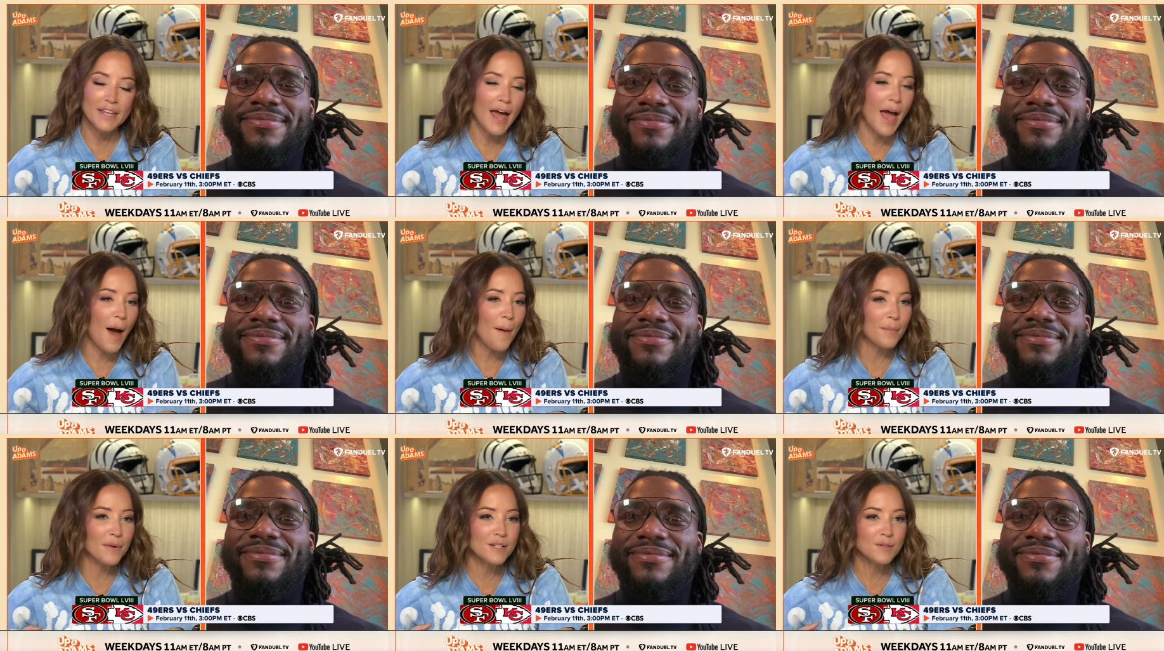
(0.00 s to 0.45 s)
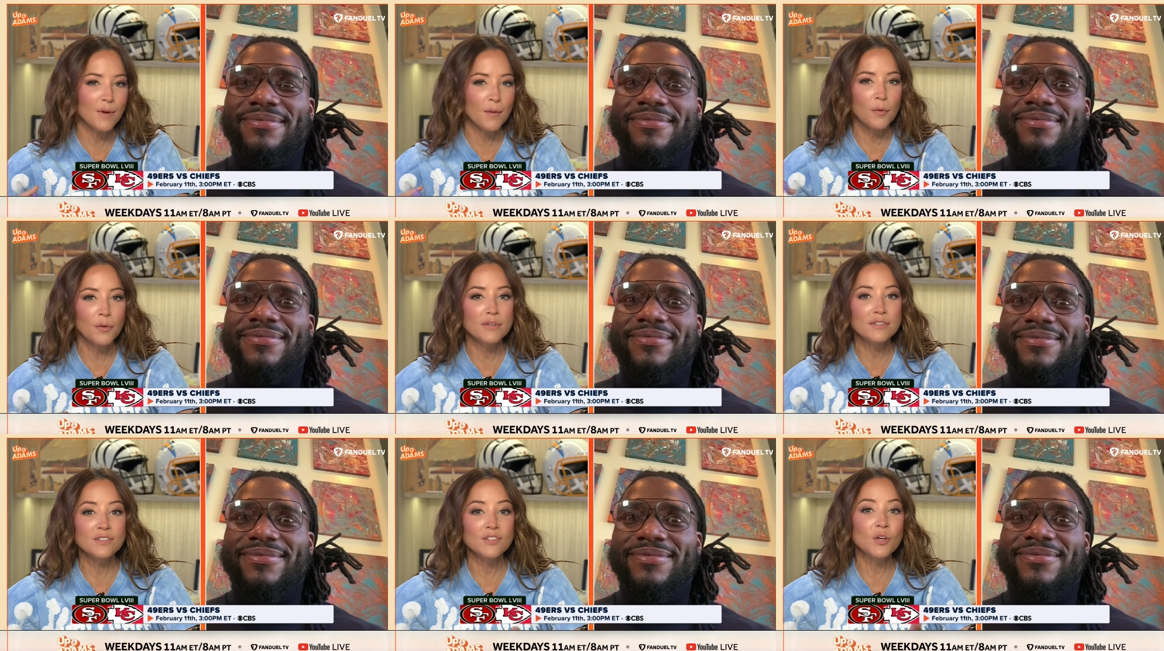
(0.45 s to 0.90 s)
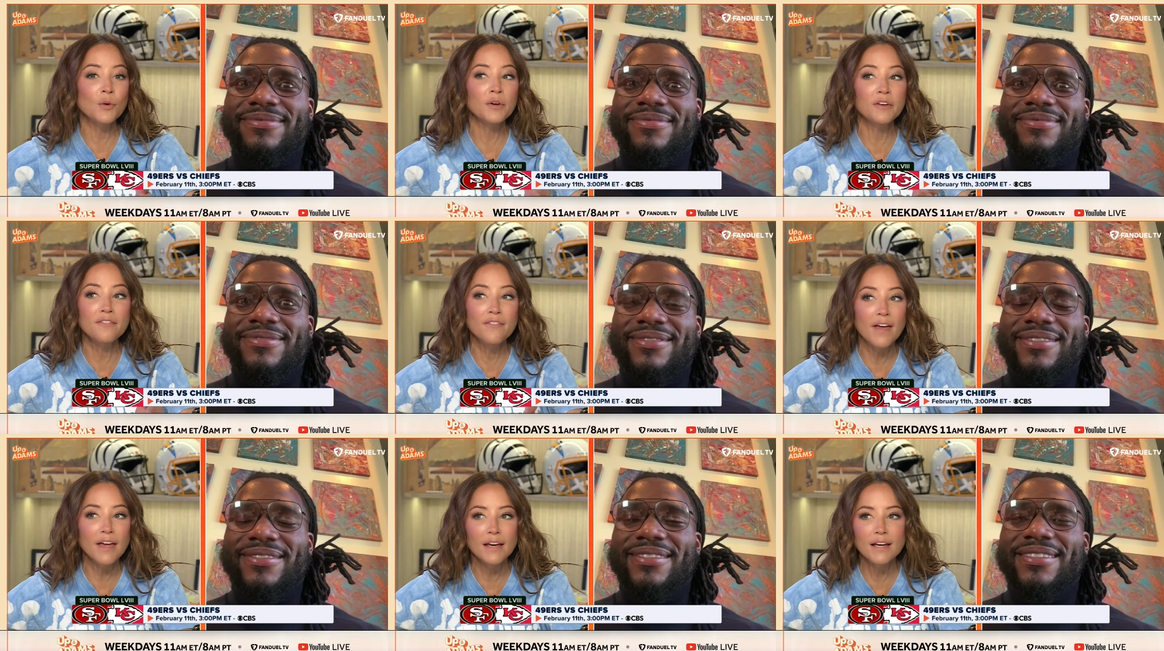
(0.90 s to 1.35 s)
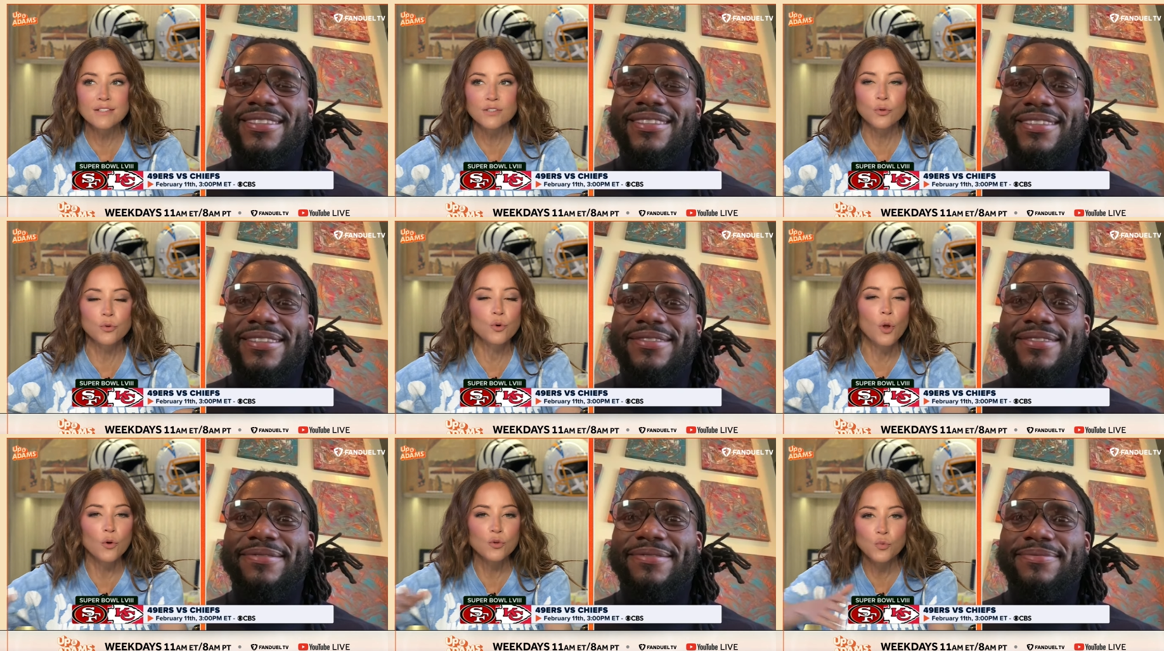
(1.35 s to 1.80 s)
Speaker 1: happens. Maybe we'll see you in Vegas.
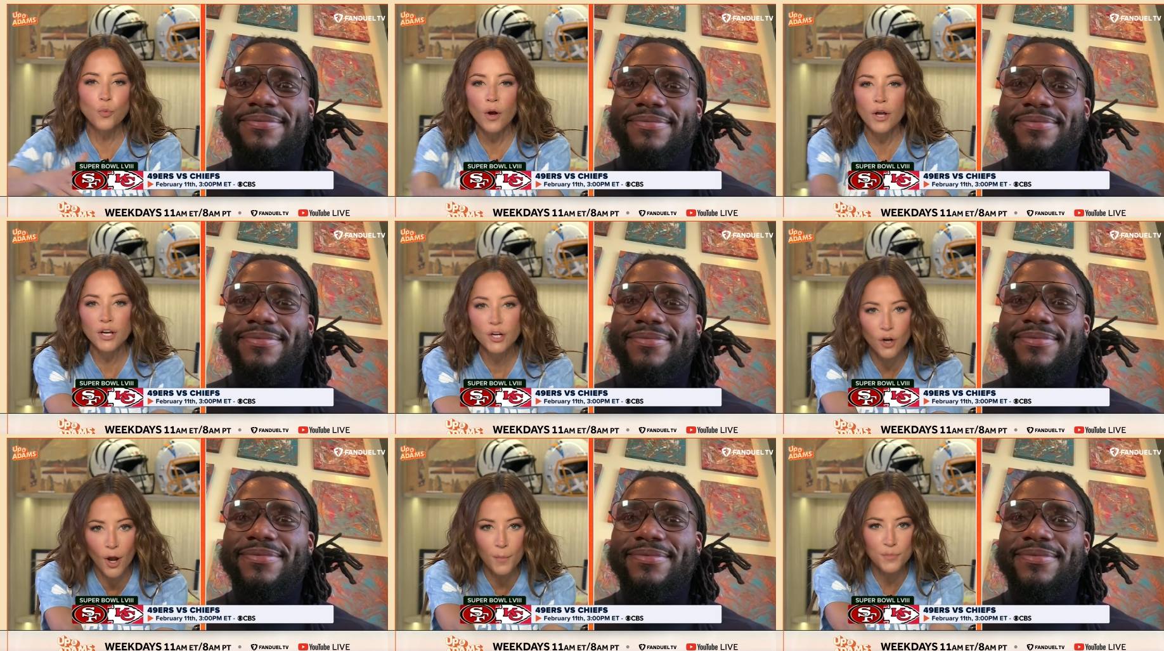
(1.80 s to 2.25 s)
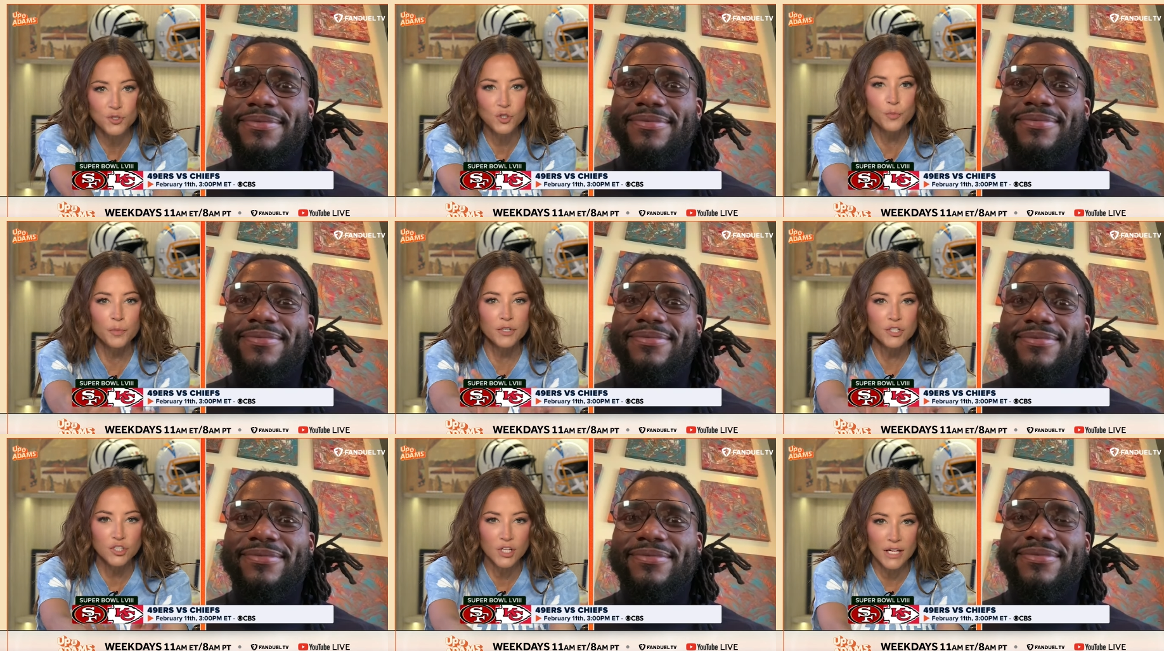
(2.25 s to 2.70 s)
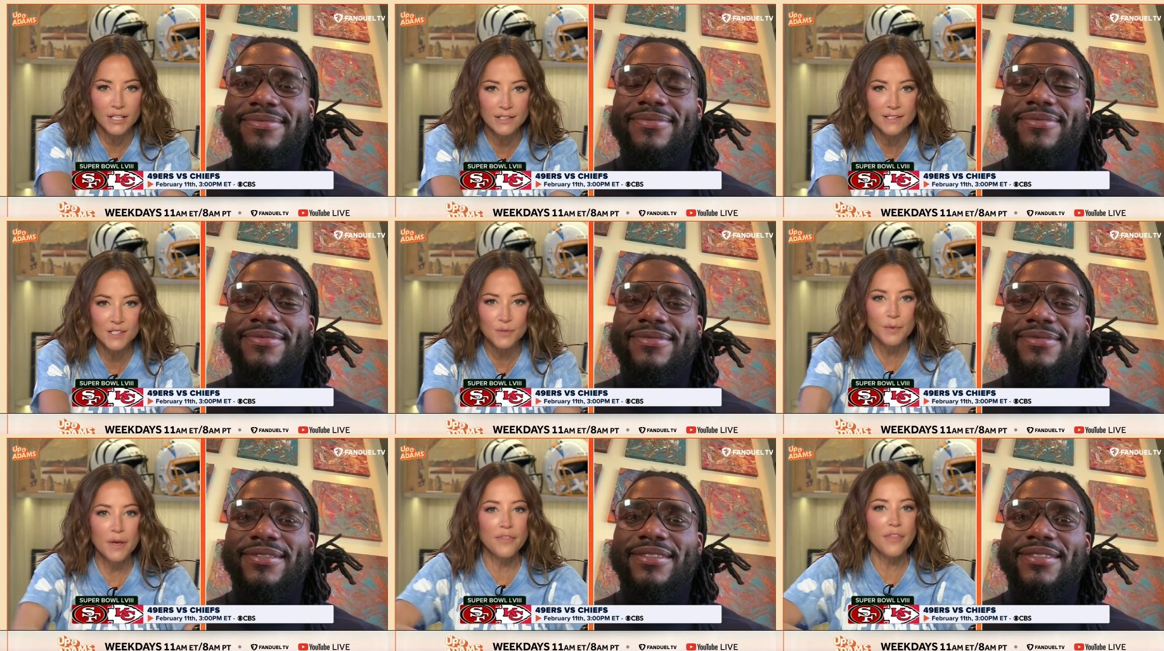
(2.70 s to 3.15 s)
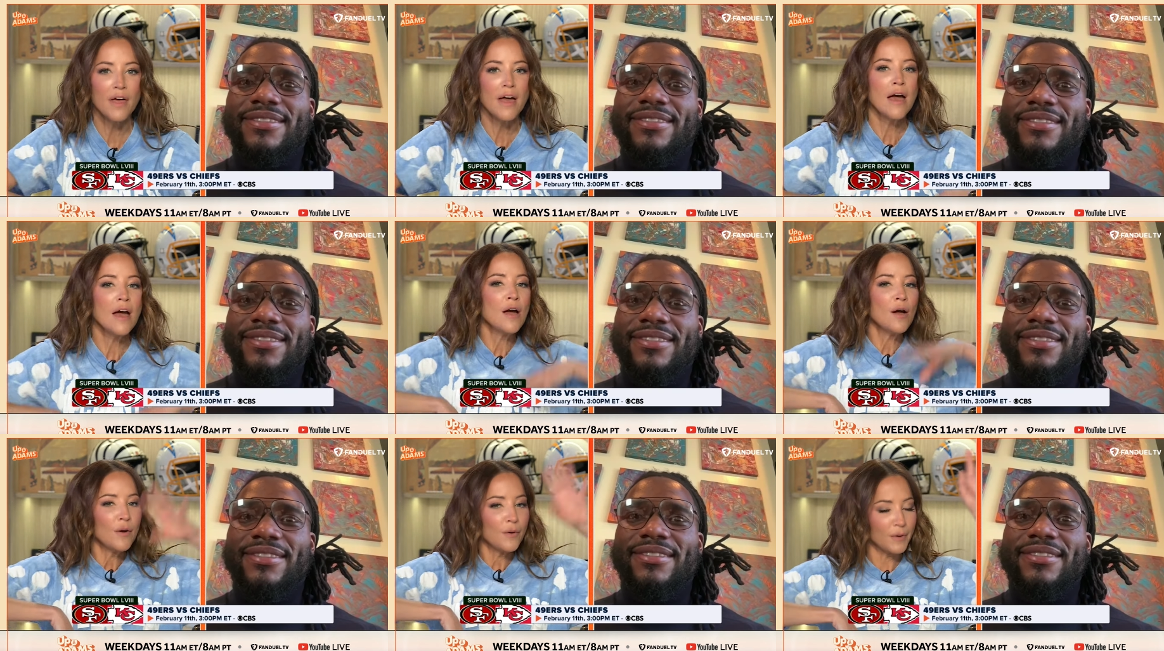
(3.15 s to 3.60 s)
Who knows what you're up to. But Jaylon Smith,
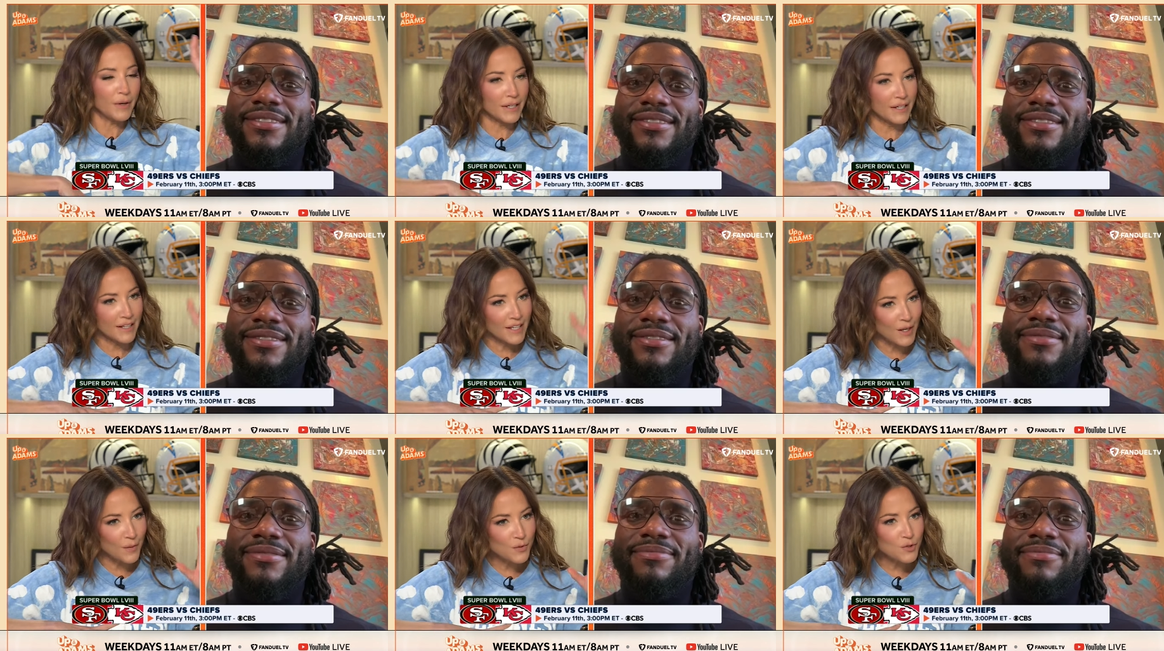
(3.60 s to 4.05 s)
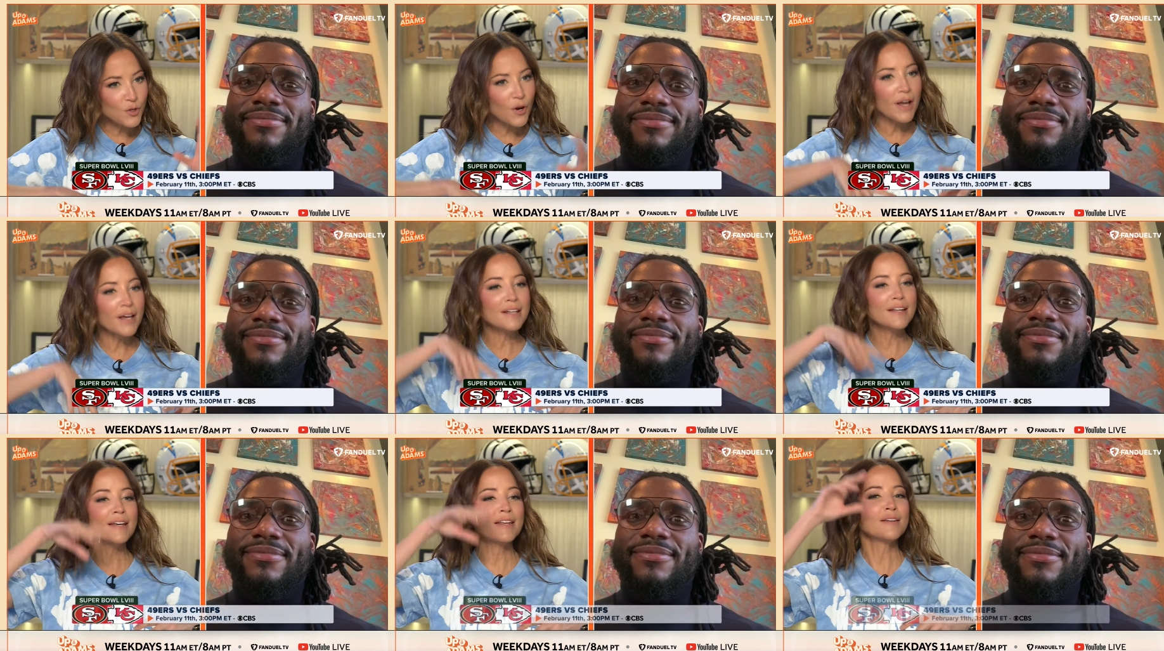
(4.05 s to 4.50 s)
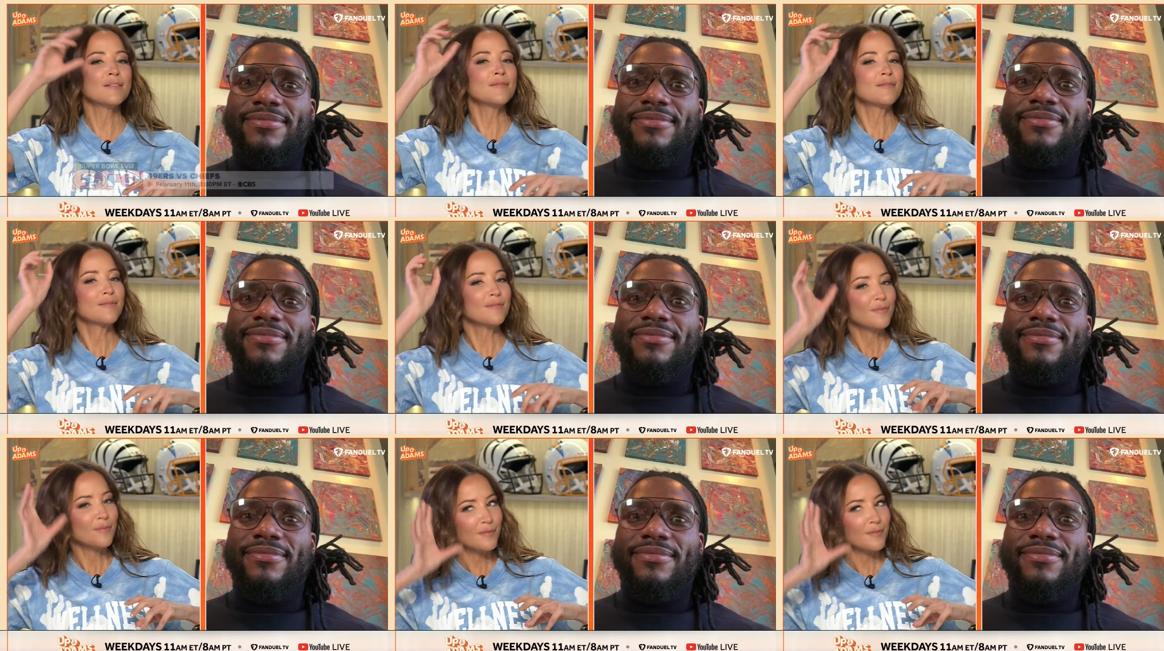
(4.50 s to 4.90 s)
we're going to keep training.